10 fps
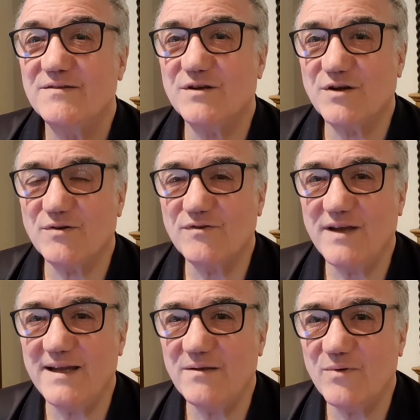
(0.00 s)
to
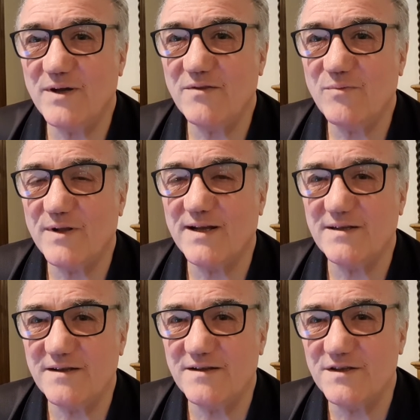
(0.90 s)
contend with when
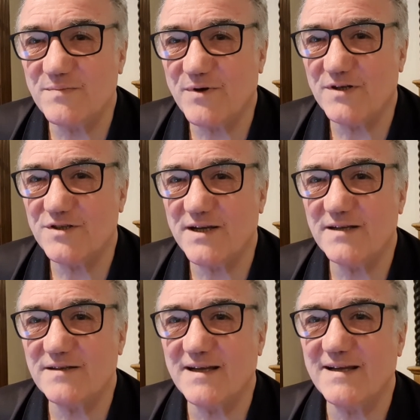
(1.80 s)
I did this project.